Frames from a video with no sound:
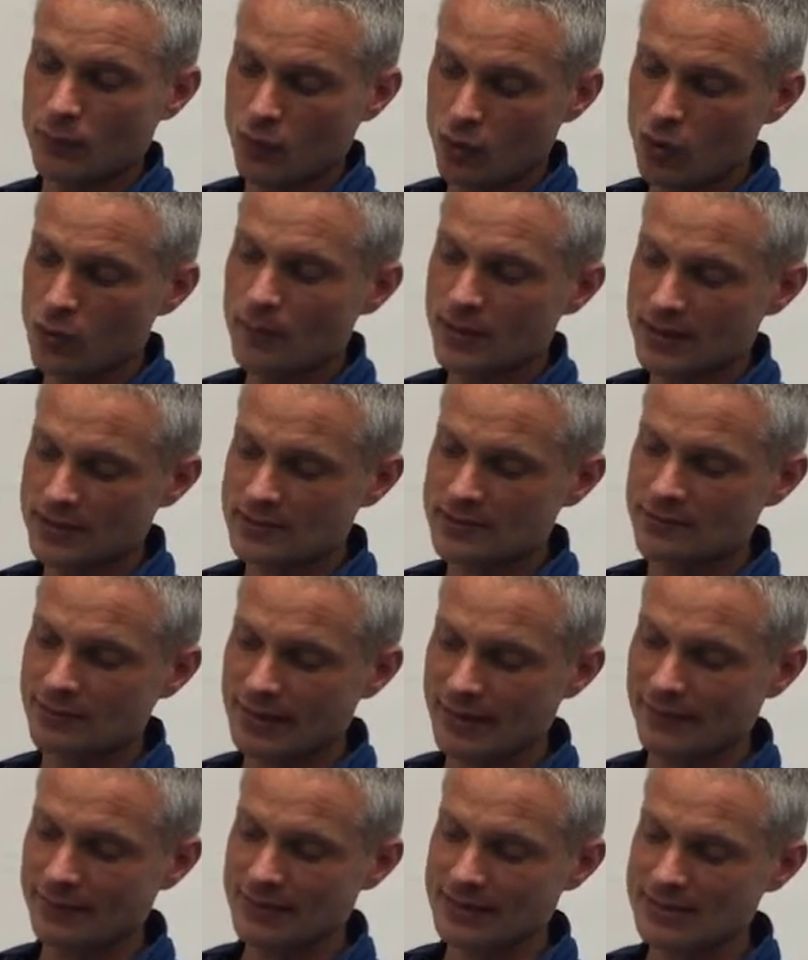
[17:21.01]
orbits
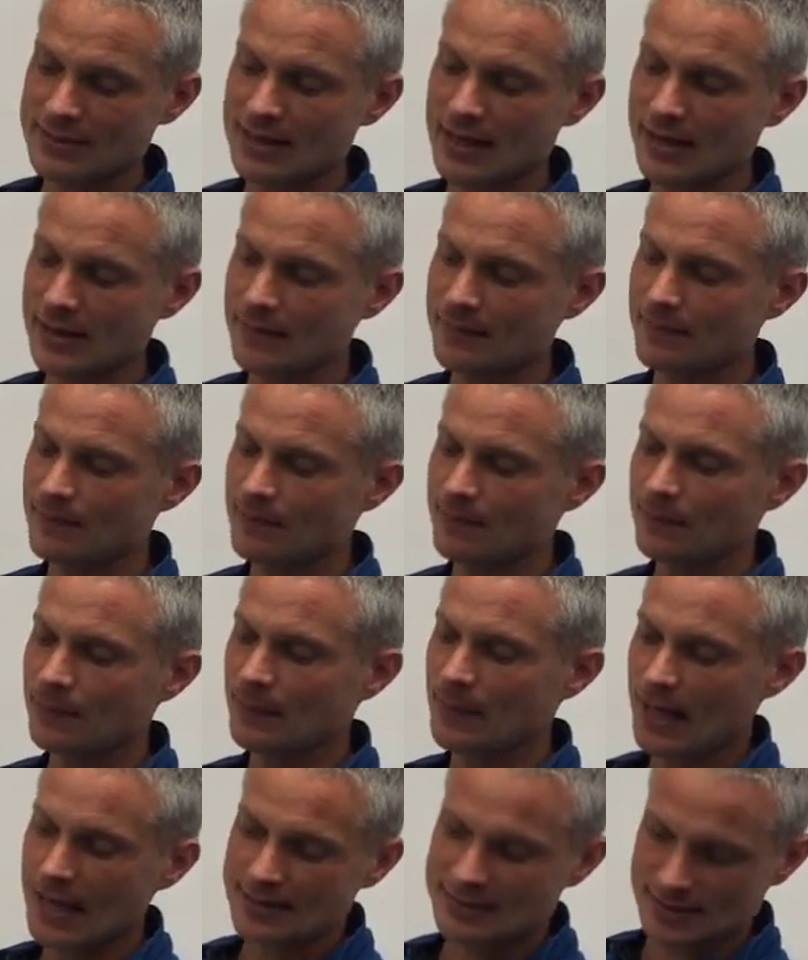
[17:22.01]
around the Sun
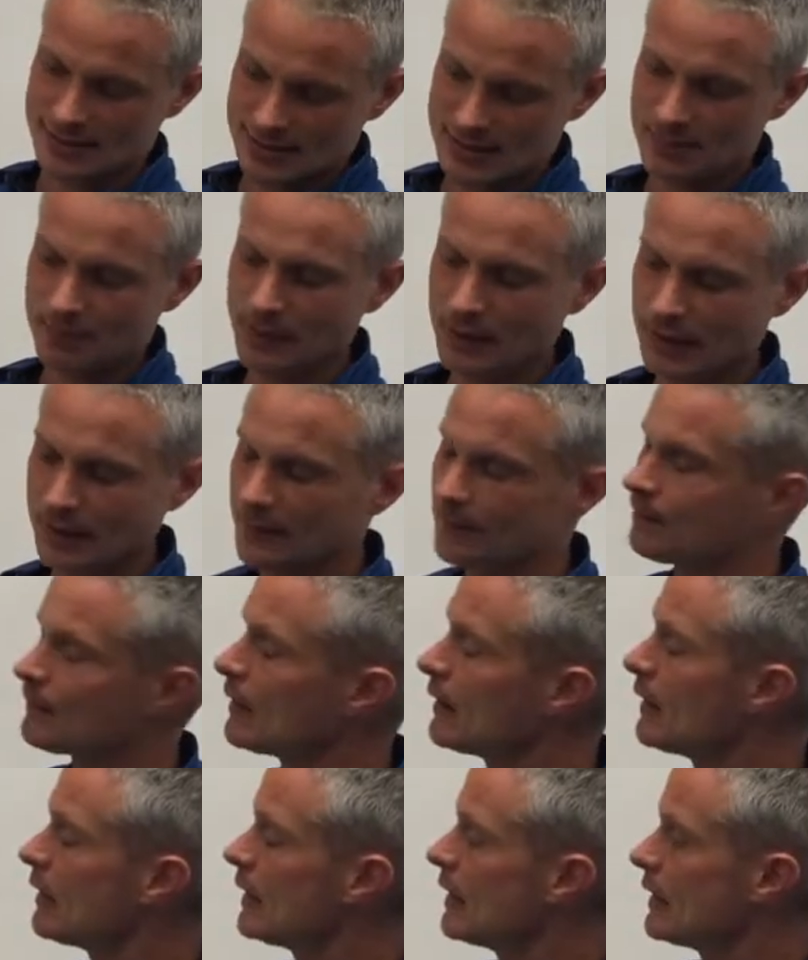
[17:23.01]
as it's spinning
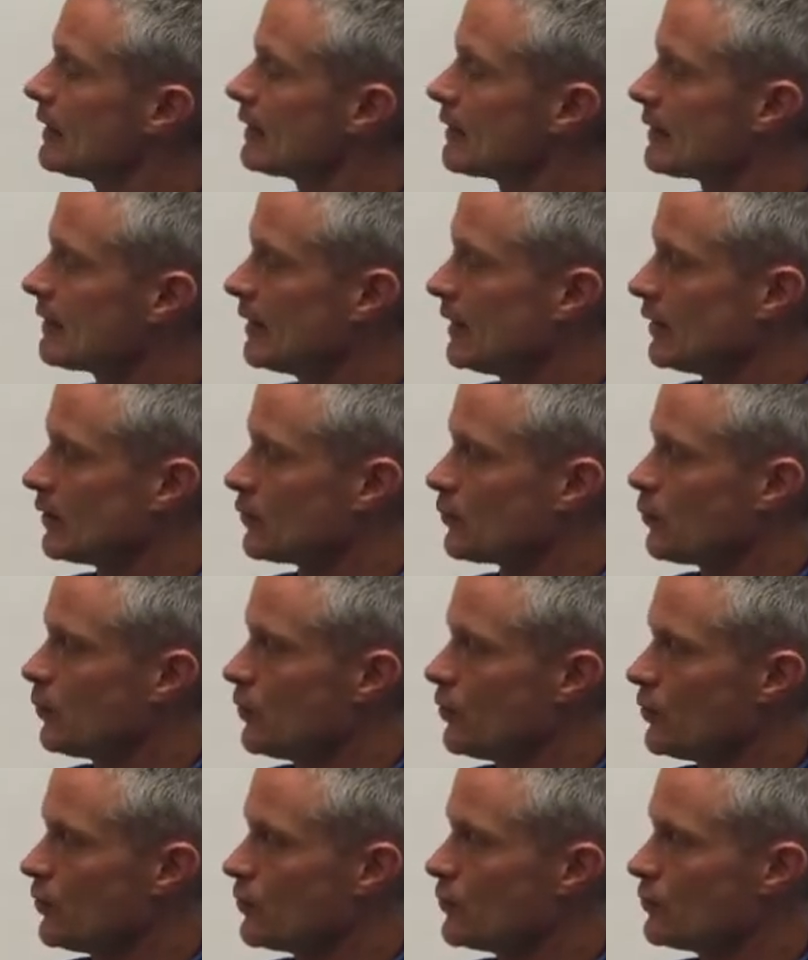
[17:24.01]
that
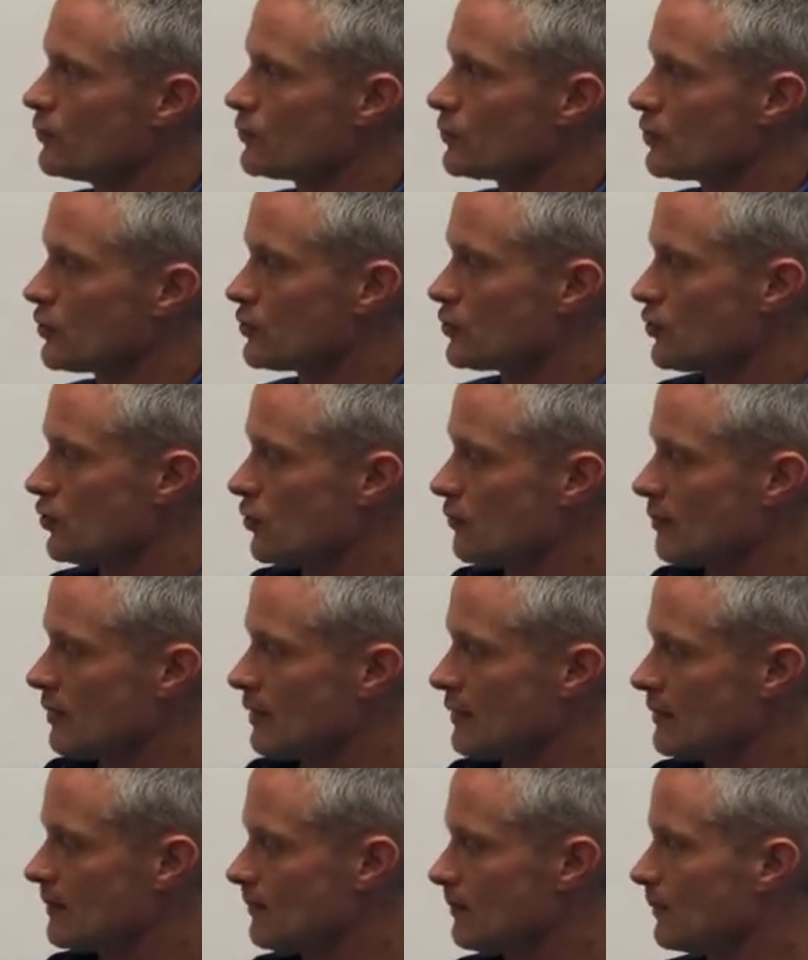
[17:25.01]
will
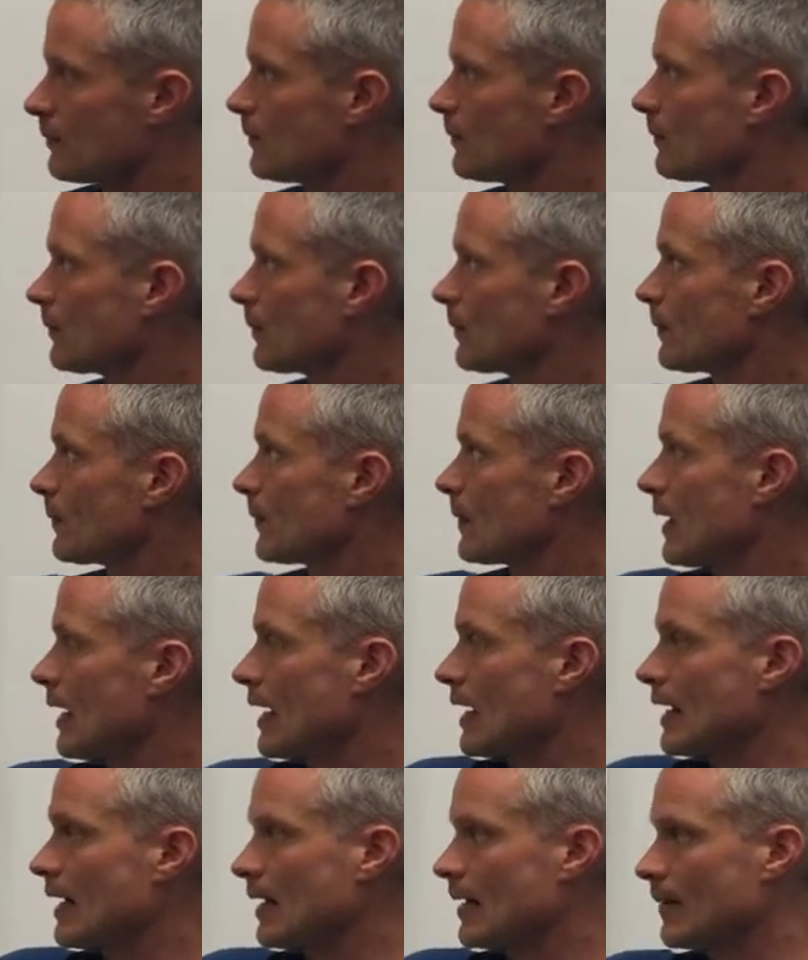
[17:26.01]
determine
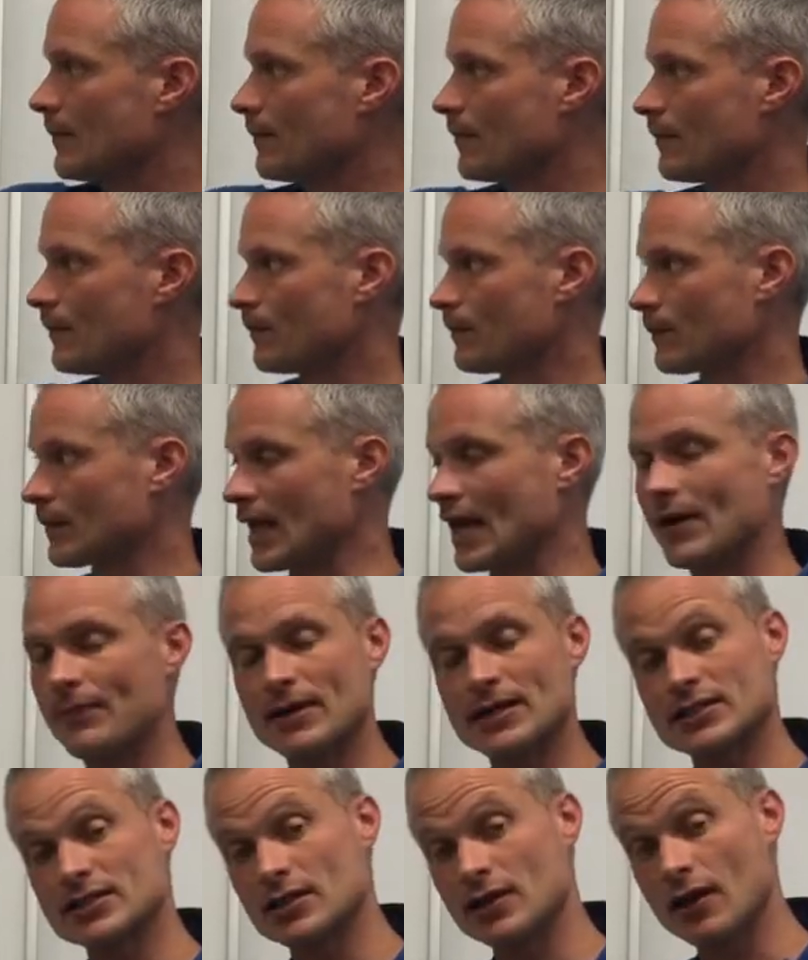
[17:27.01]
how
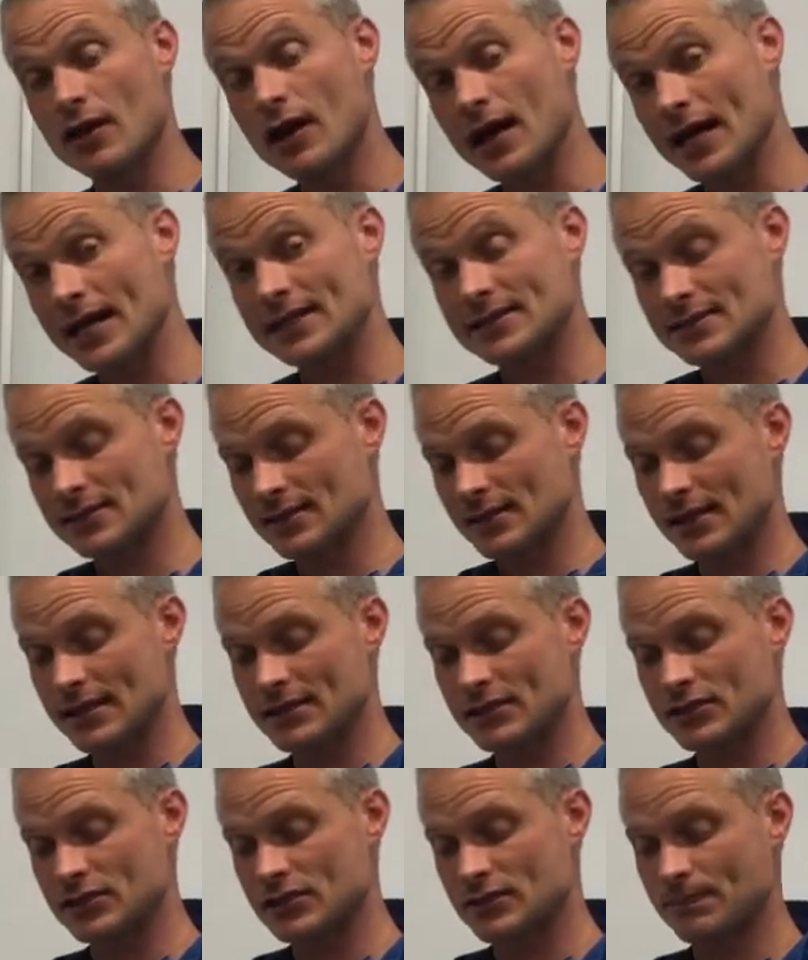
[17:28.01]
much light
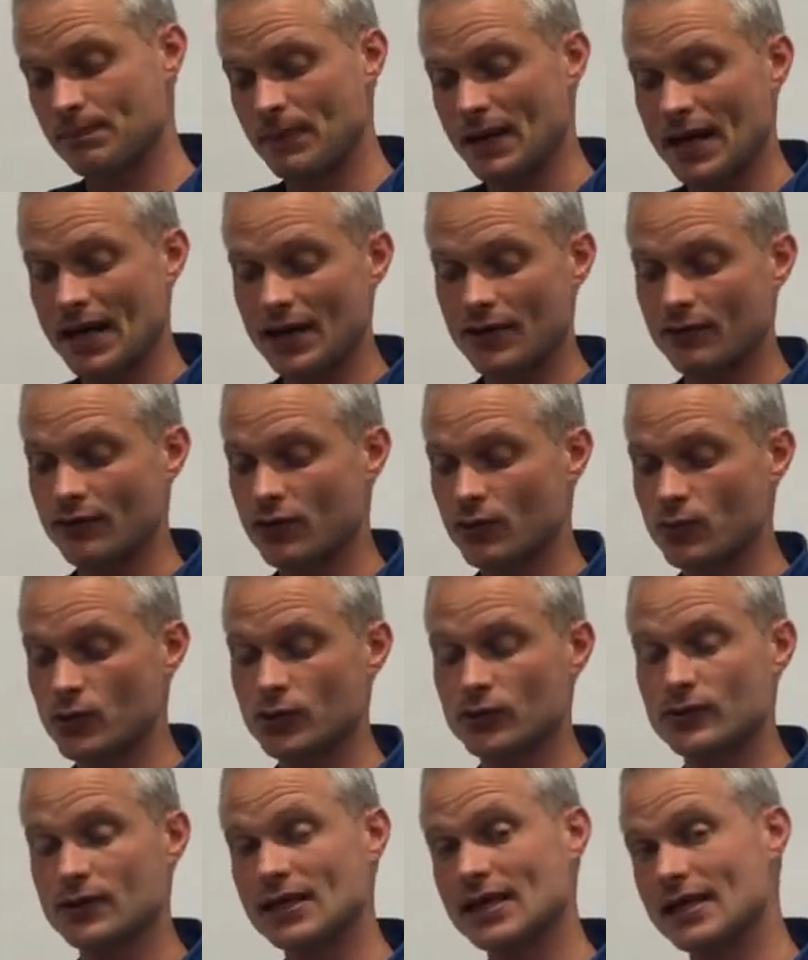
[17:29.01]
each part of the
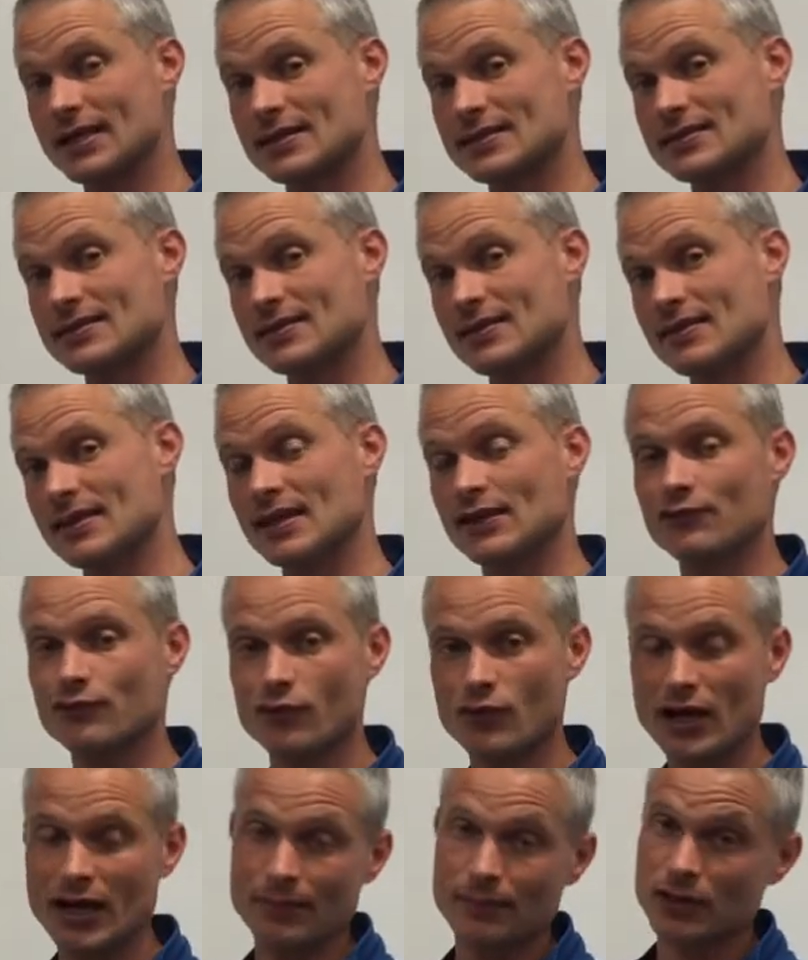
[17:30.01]
world gets, and
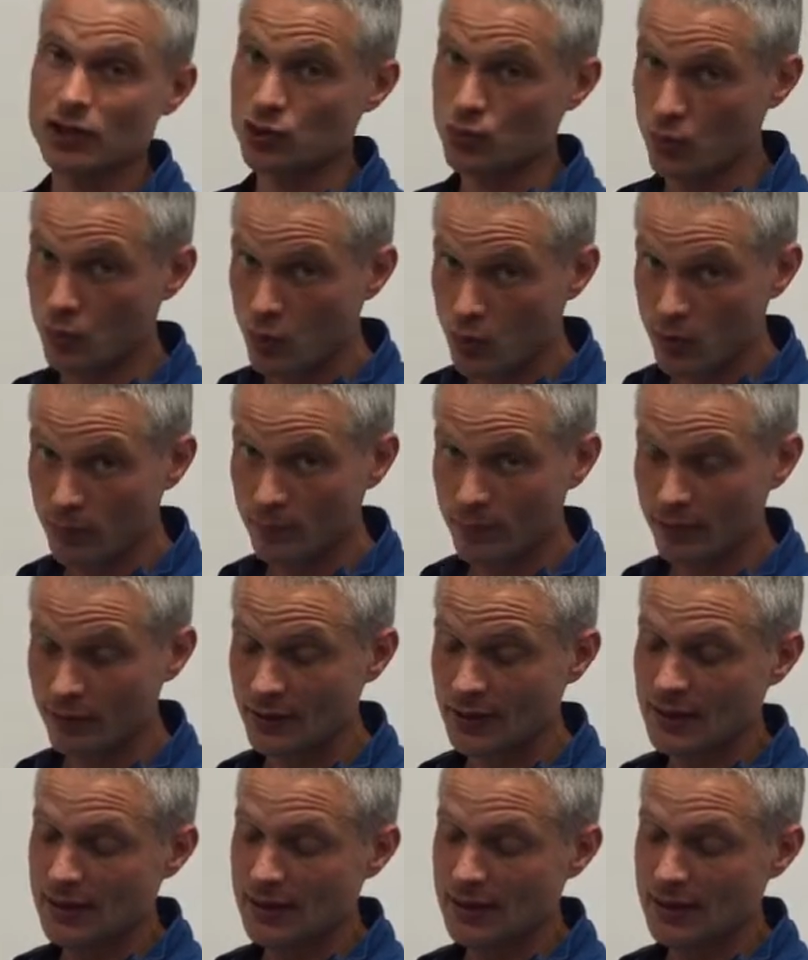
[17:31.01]
therefore how much warmth